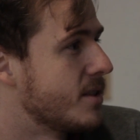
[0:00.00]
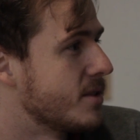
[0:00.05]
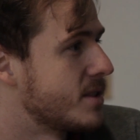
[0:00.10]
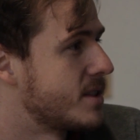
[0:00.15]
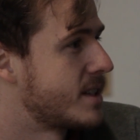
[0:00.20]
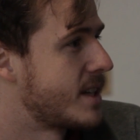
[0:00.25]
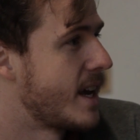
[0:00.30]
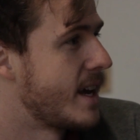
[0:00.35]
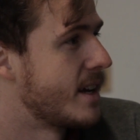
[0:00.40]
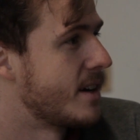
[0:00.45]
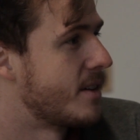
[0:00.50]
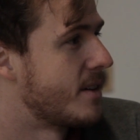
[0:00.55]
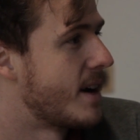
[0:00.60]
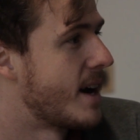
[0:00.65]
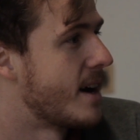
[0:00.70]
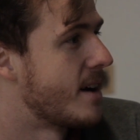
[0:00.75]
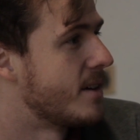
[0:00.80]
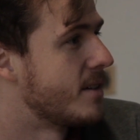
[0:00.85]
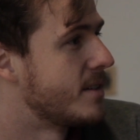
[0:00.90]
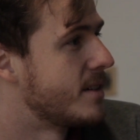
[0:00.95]
skating
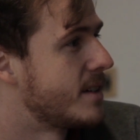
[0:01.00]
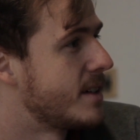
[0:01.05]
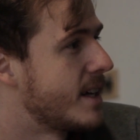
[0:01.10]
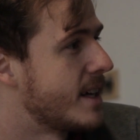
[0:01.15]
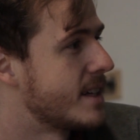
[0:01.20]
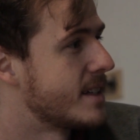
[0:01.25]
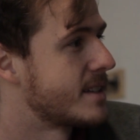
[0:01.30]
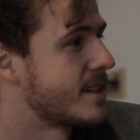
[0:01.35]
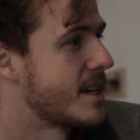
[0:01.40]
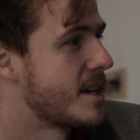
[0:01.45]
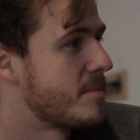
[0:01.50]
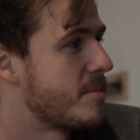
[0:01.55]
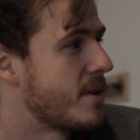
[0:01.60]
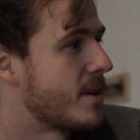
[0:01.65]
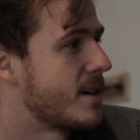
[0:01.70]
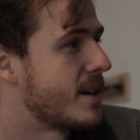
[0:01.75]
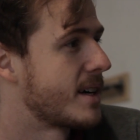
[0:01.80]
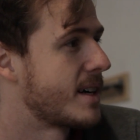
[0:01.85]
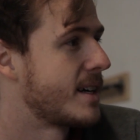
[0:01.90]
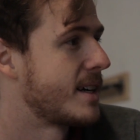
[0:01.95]
around at a skate
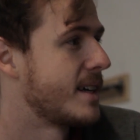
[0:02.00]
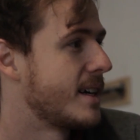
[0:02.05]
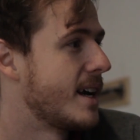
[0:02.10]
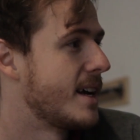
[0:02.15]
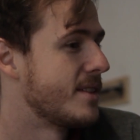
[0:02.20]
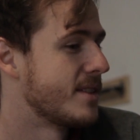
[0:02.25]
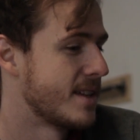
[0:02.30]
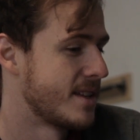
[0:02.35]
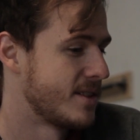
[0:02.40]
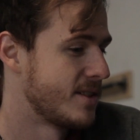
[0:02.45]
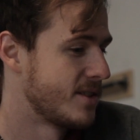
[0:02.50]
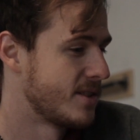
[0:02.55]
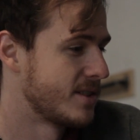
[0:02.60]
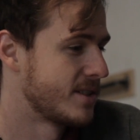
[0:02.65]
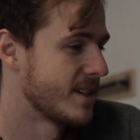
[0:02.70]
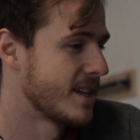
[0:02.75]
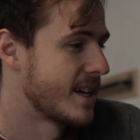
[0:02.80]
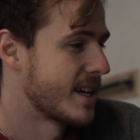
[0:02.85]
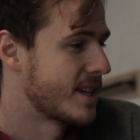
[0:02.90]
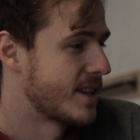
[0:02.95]
park, and then
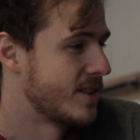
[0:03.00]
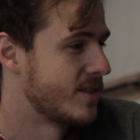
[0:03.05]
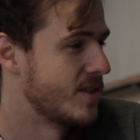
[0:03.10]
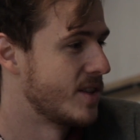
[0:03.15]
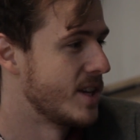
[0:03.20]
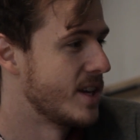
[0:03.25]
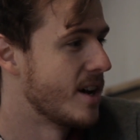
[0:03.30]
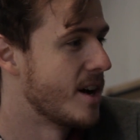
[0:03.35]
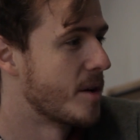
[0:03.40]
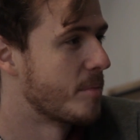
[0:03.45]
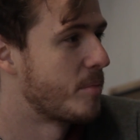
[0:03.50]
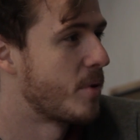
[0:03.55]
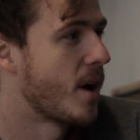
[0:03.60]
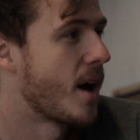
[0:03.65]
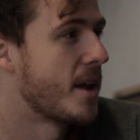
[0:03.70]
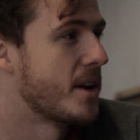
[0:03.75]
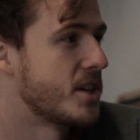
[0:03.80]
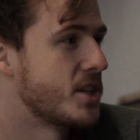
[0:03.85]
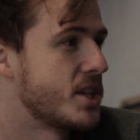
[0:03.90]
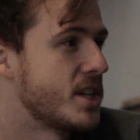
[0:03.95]
there's like the young
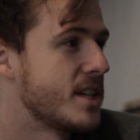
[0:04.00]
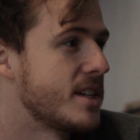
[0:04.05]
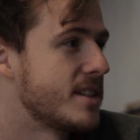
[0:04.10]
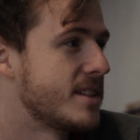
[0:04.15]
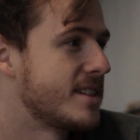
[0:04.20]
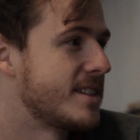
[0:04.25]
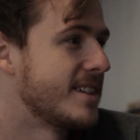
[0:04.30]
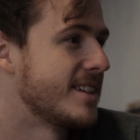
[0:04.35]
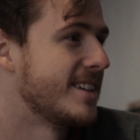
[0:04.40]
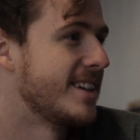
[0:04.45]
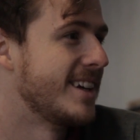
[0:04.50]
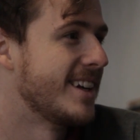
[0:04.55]
prodigies,